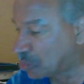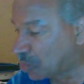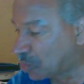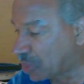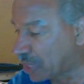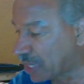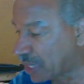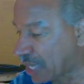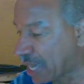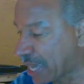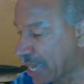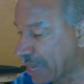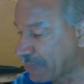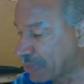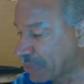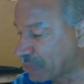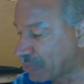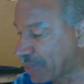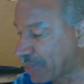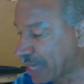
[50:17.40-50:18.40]
what I
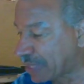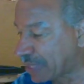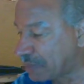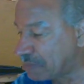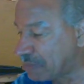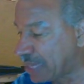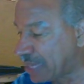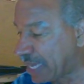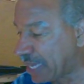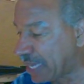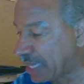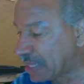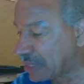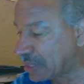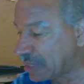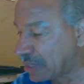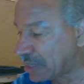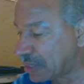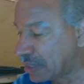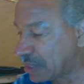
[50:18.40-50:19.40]
would recommend.